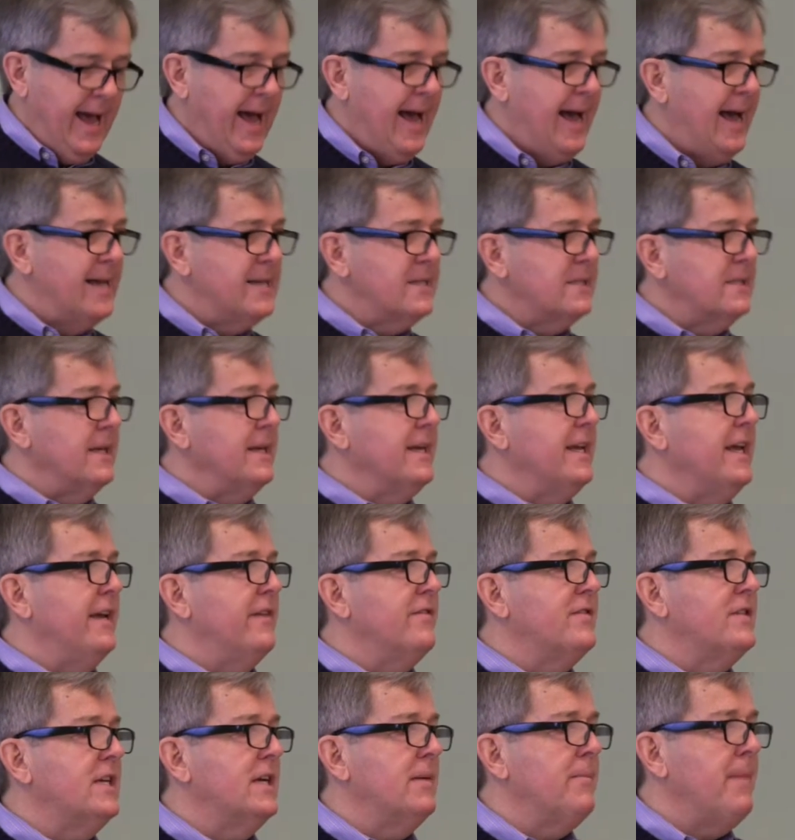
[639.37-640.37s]
Aslan
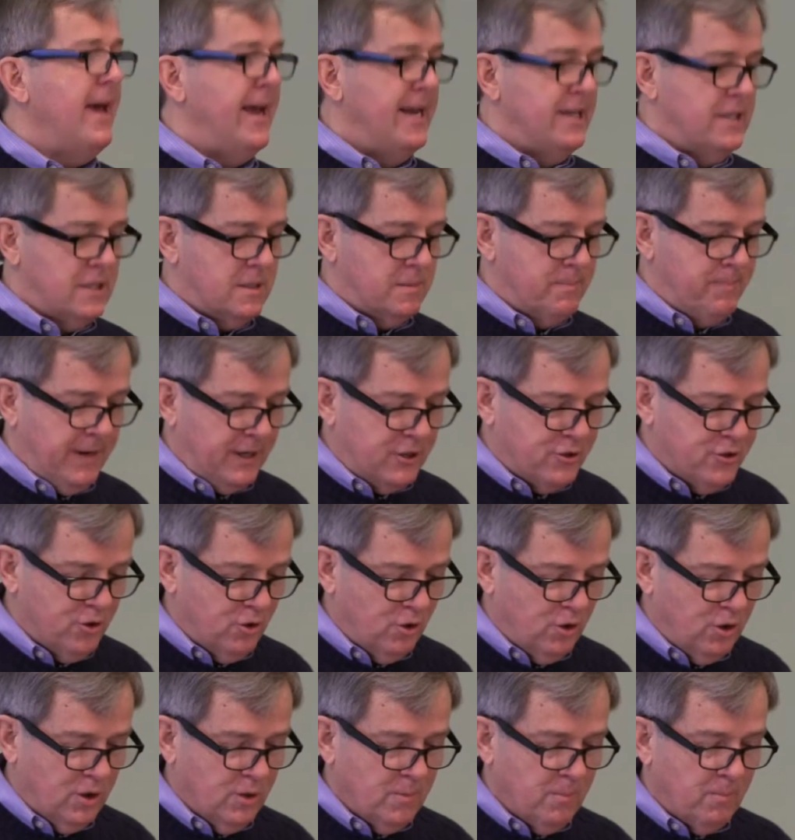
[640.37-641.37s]
gives him a
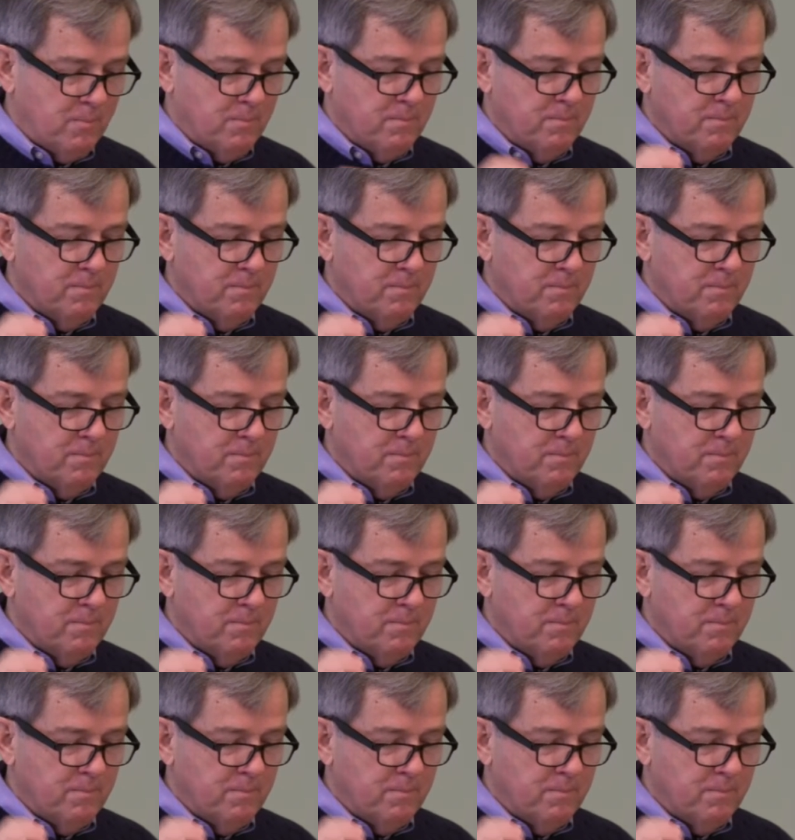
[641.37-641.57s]
special